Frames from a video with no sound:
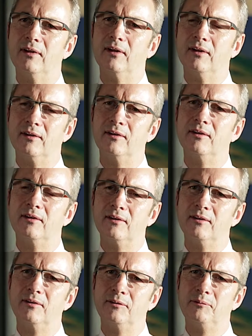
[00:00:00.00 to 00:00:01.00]
And, you know,
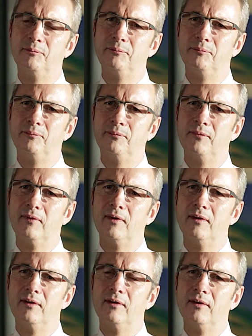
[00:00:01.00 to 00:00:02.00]
there
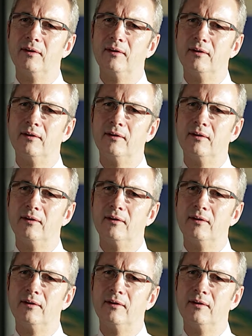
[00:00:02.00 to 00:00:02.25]
was something